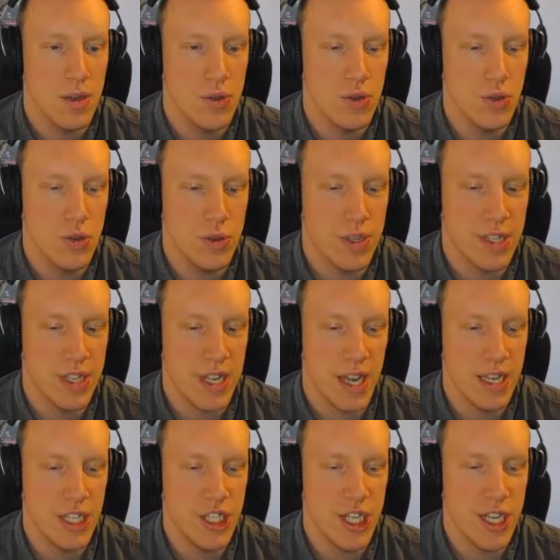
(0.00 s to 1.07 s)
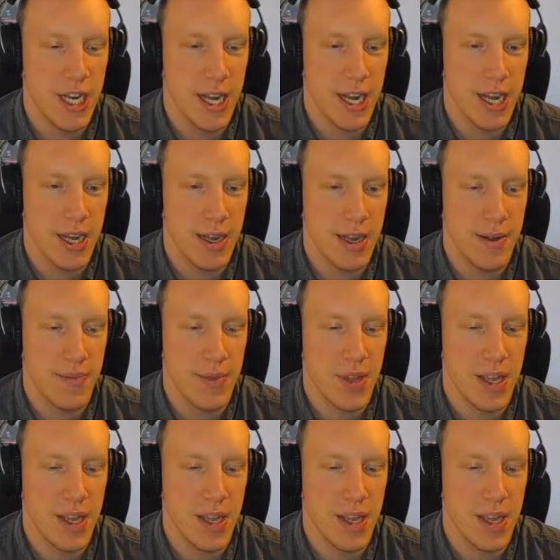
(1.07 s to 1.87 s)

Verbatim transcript: Ooh, it's getting chilly.